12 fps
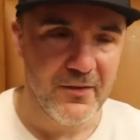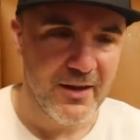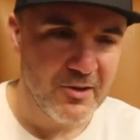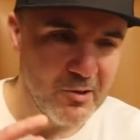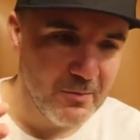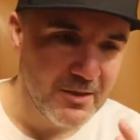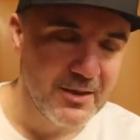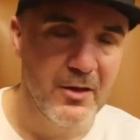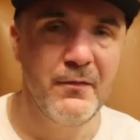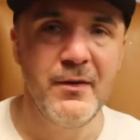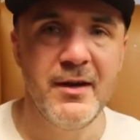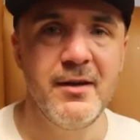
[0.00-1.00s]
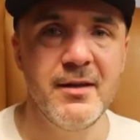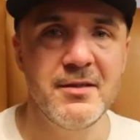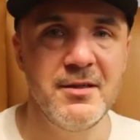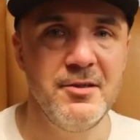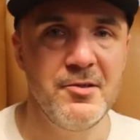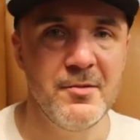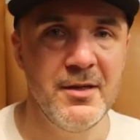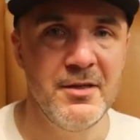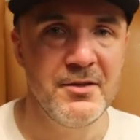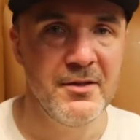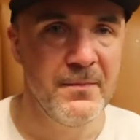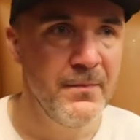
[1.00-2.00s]
and then I took myself out of that
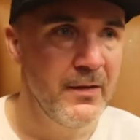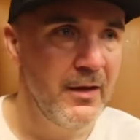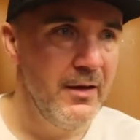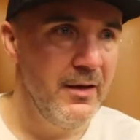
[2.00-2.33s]
situation.